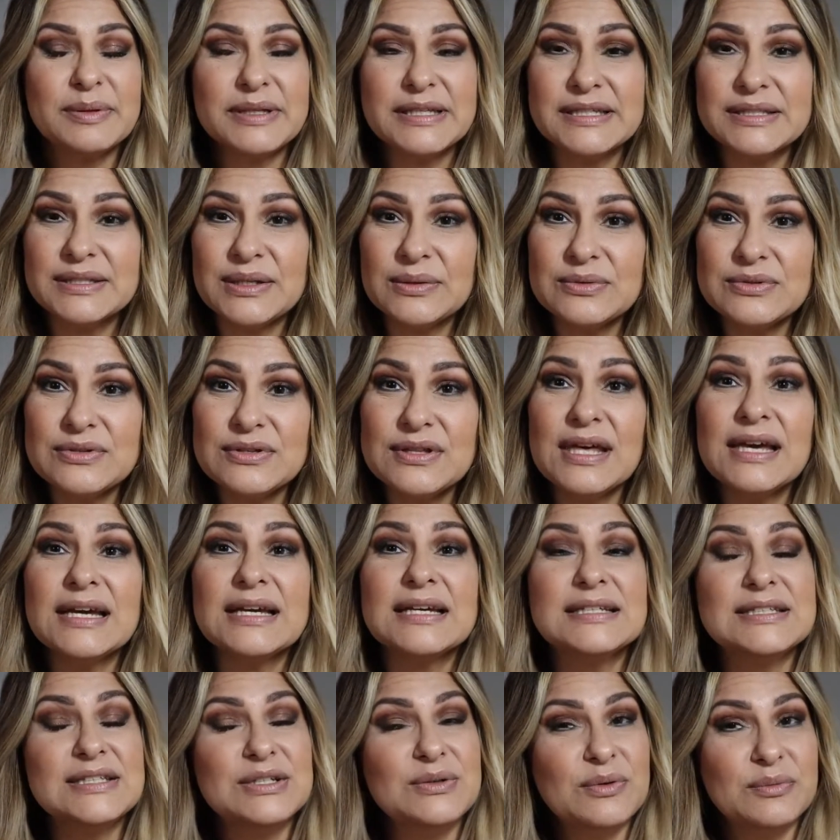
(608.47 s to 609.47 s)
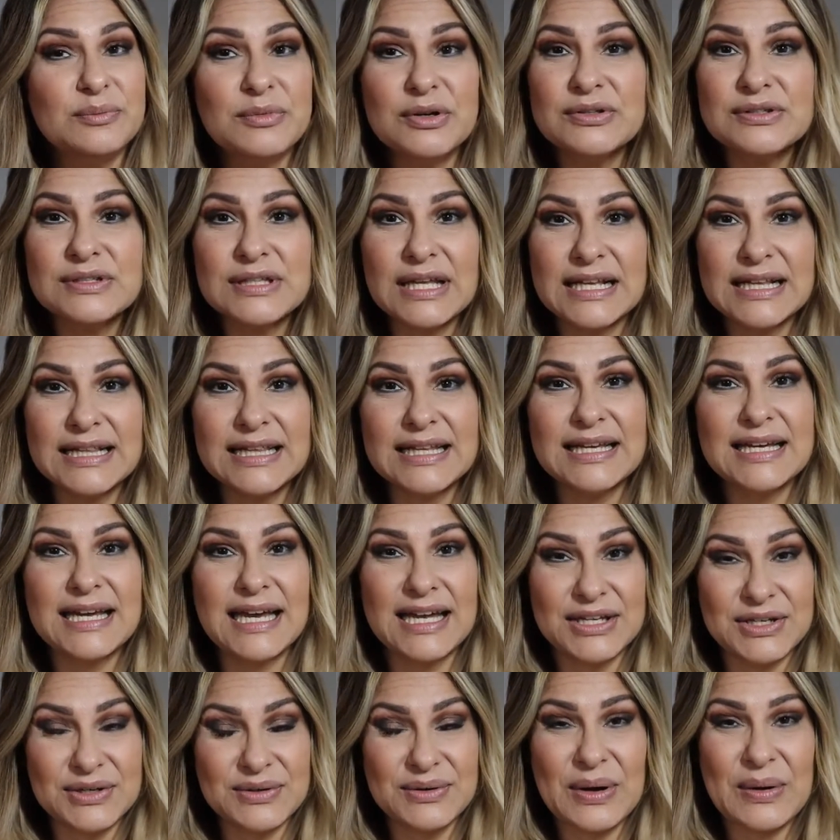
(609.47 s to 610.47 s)
please don't do that because you will most likely
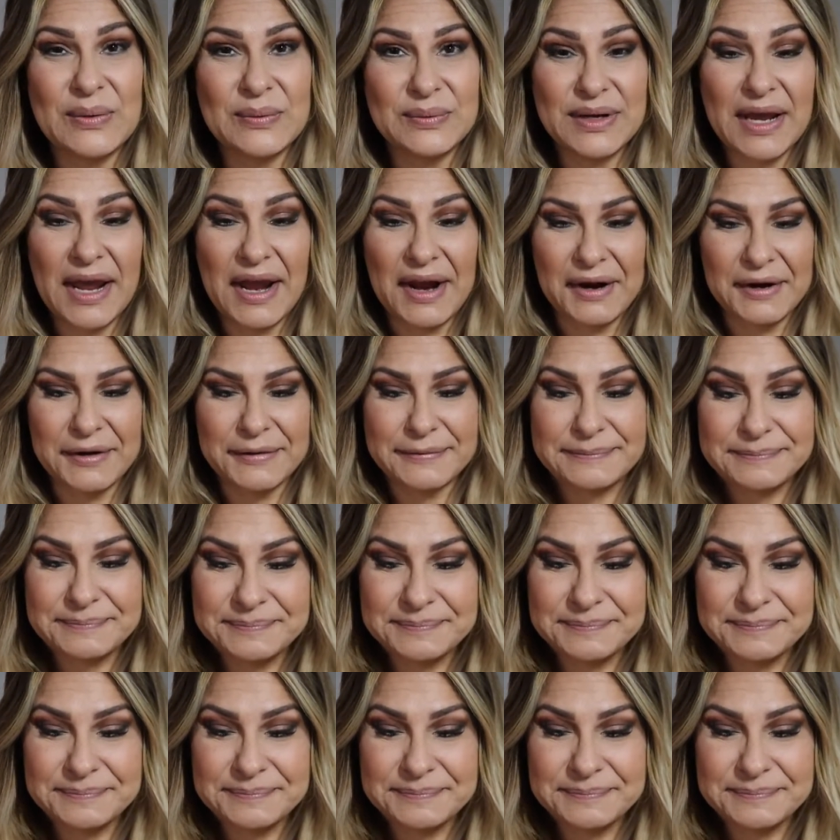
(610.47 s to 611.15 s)
cut your own hair.